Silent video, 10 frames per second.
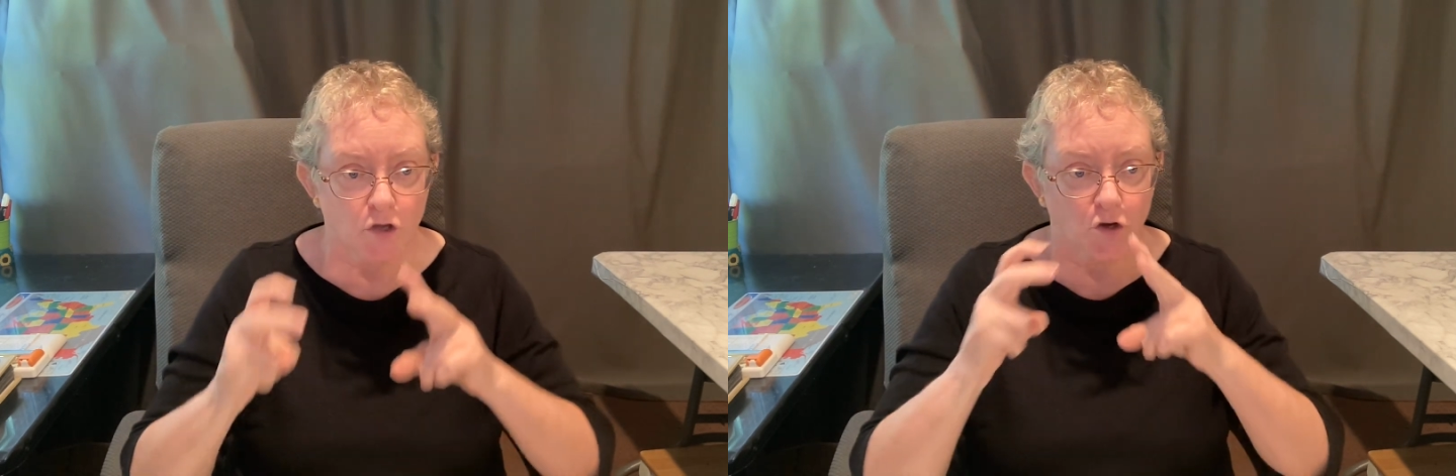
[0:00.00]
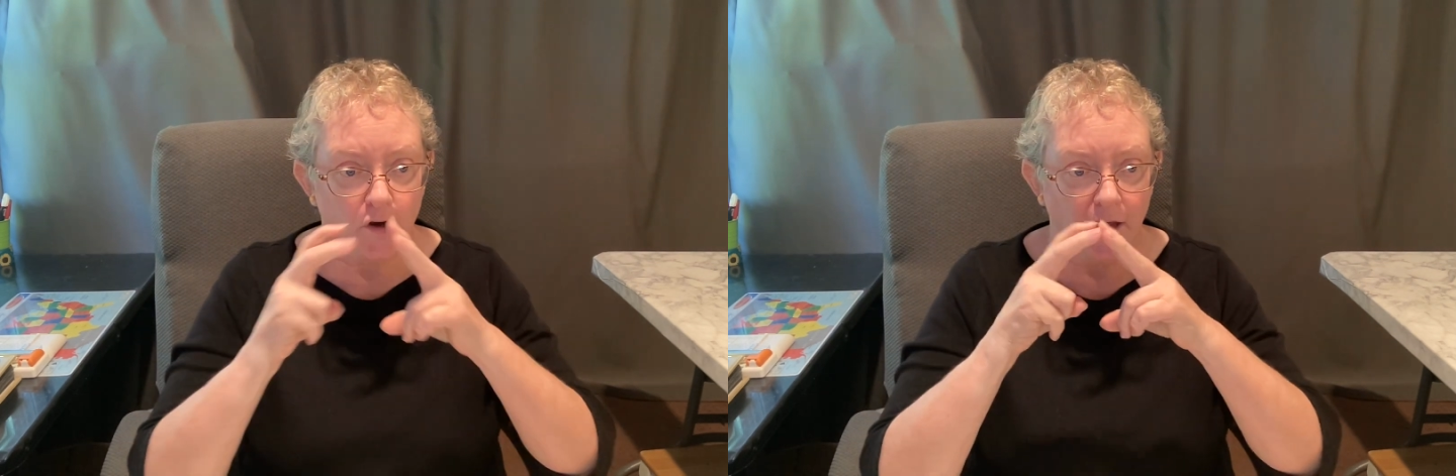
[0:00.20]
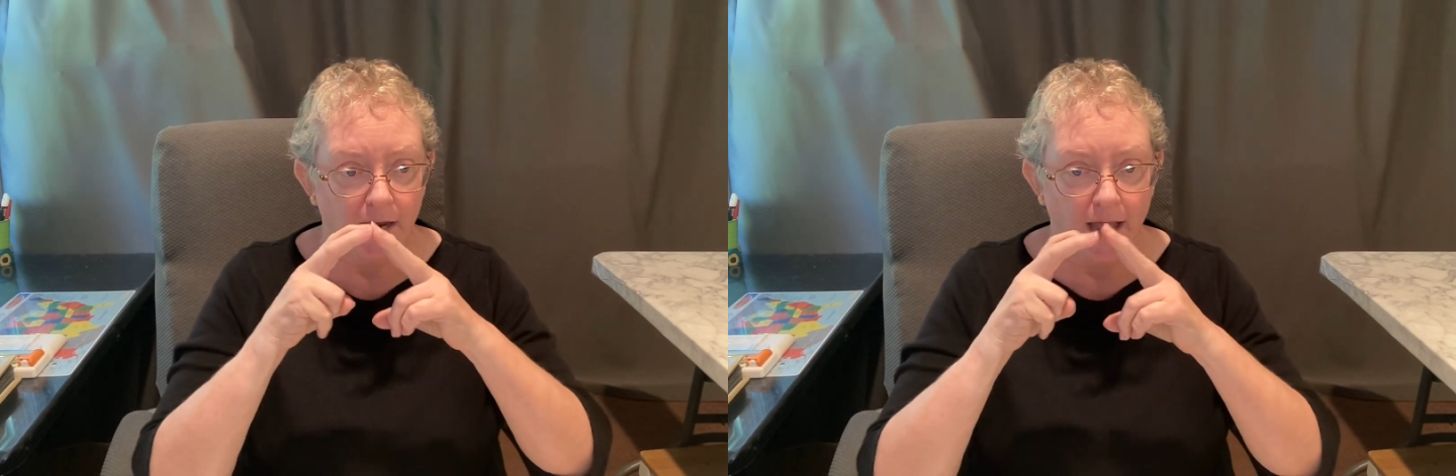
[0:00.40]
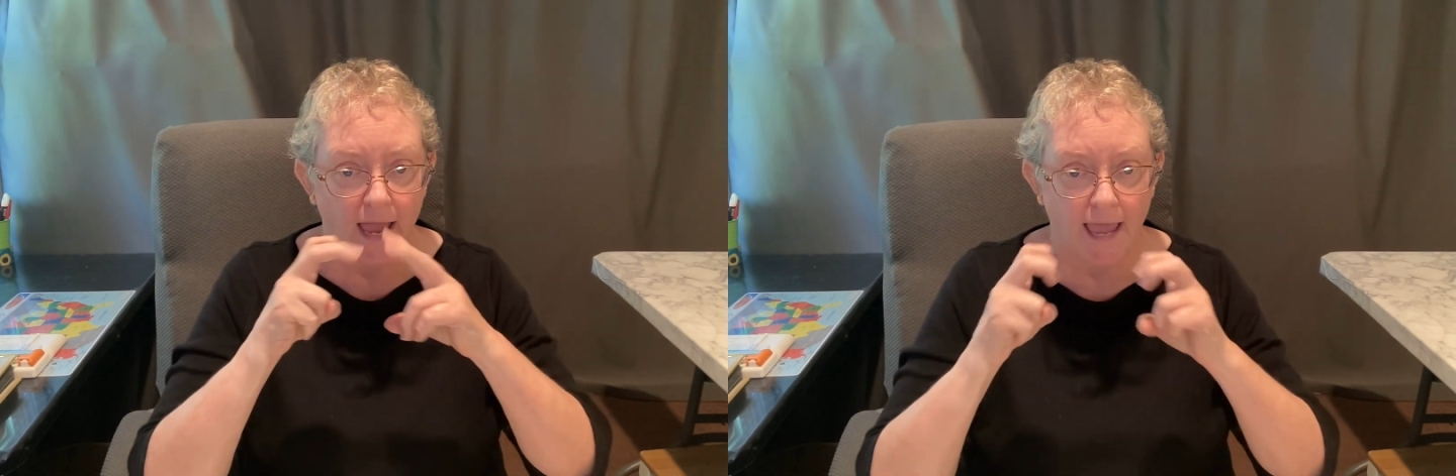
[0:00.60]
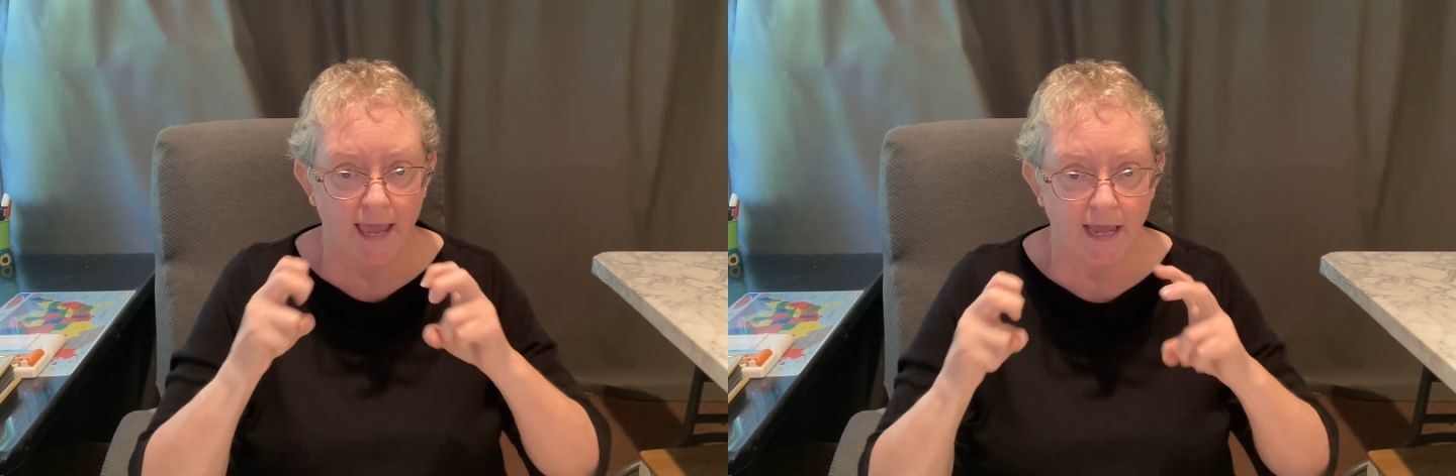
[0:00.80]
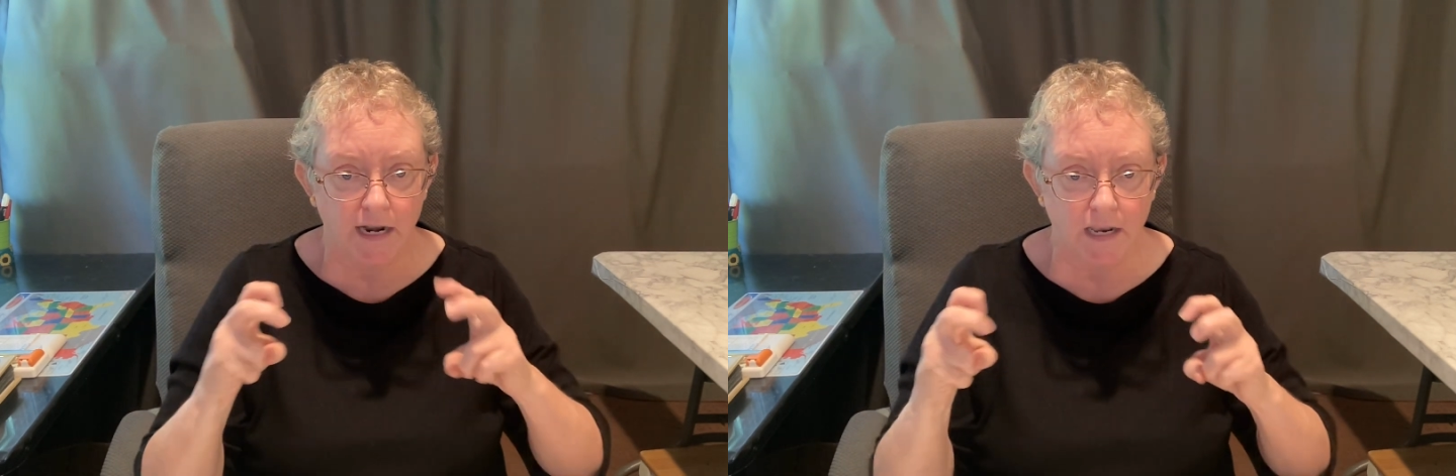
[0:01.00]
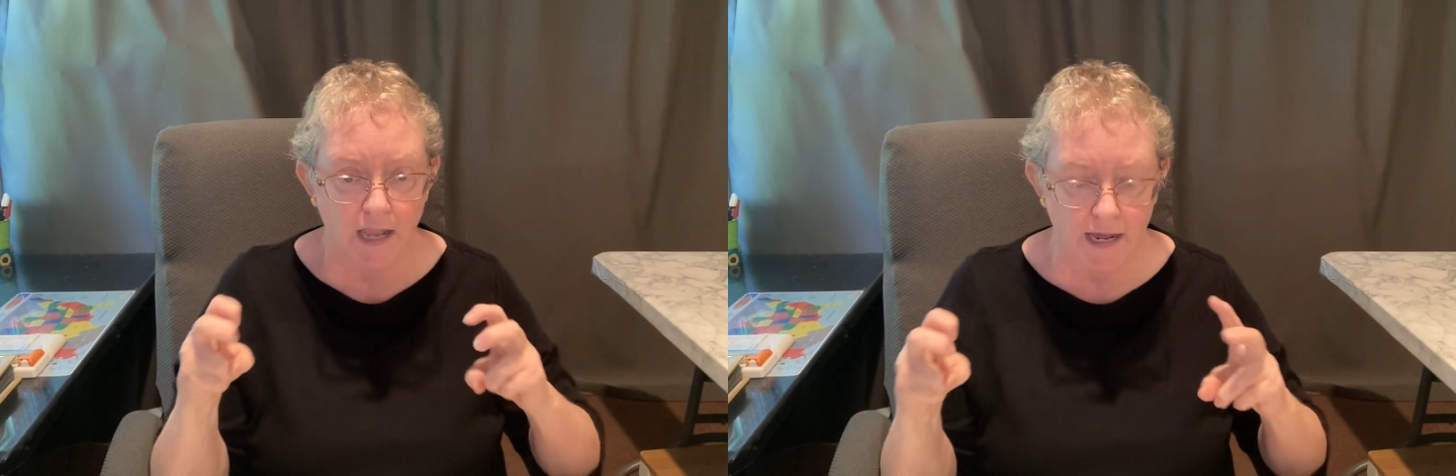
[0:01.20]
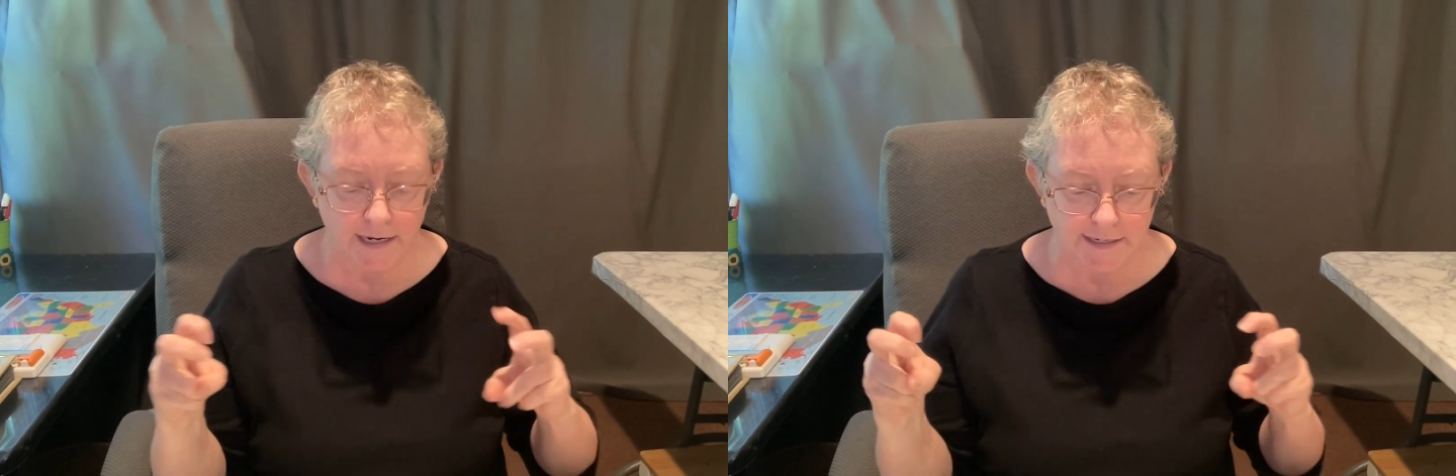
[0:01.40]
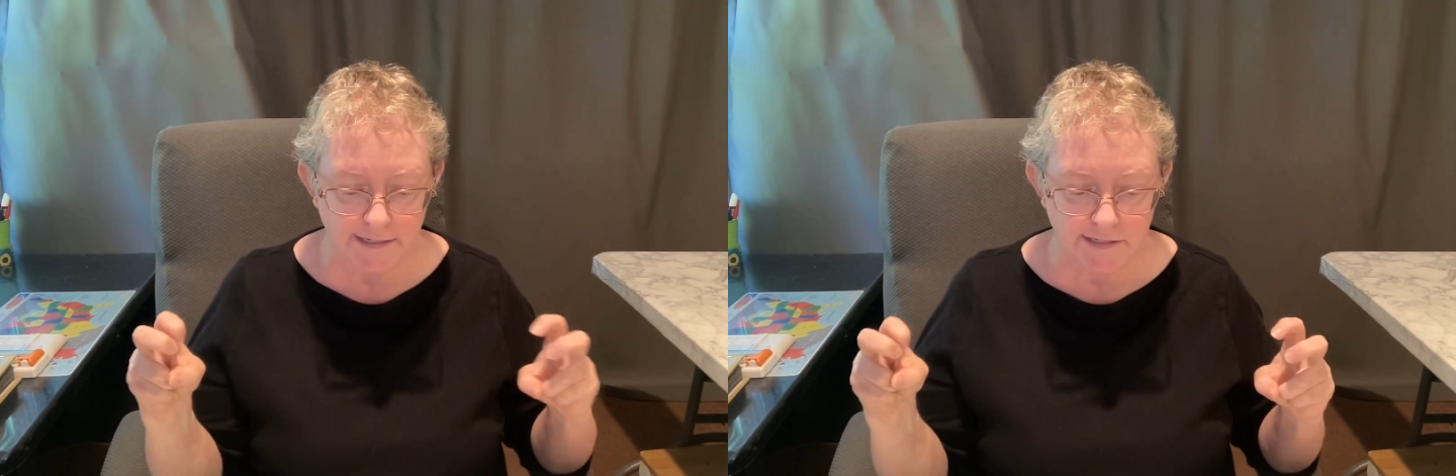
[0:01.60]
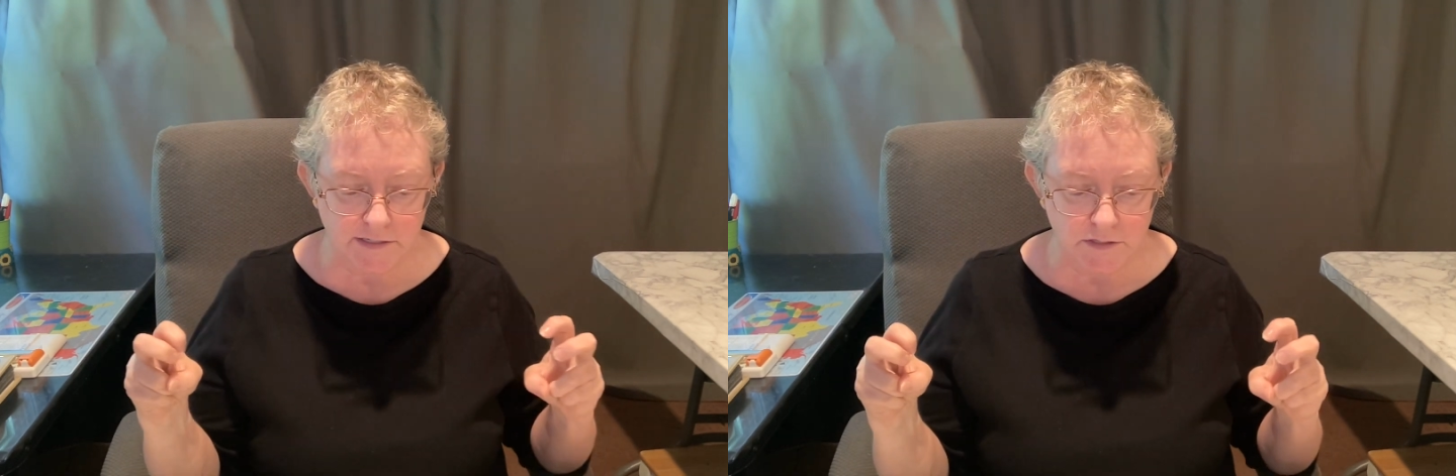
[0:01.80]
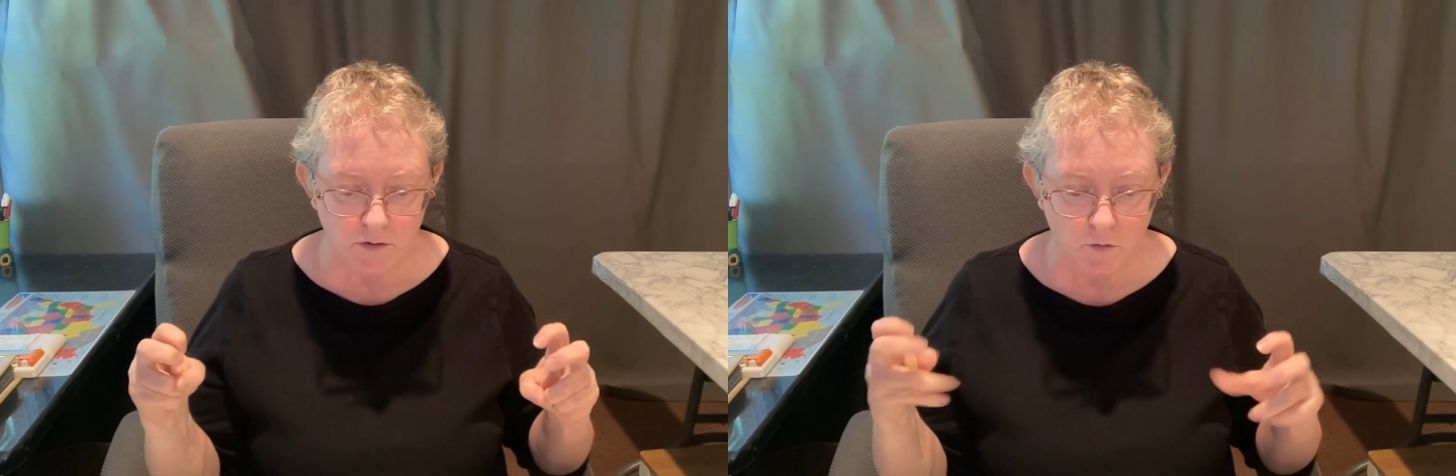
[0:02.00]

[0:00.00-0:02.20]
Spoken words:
You're going to analyze